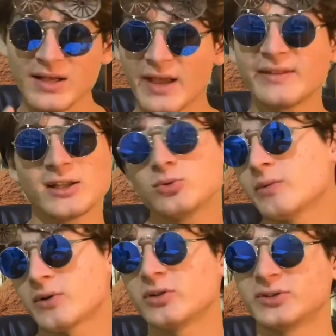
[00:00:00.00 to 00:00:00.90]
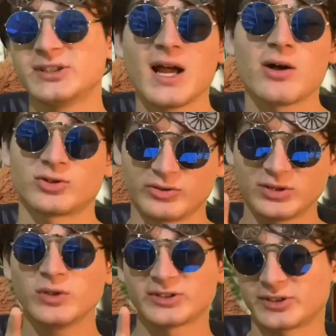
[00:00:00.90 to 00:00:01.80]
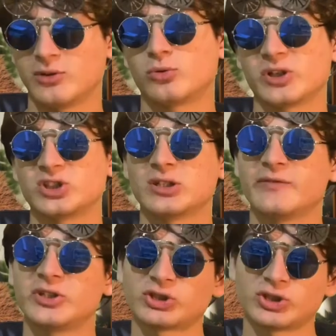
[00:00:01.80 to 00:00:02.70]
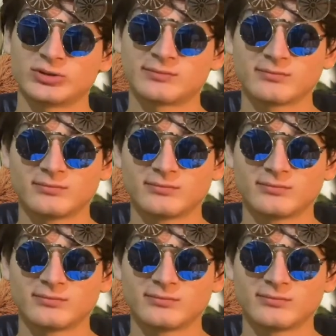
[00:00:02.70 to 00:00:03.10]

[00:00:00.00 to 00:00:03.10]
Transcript: and that's what we're going to see now so this was the original version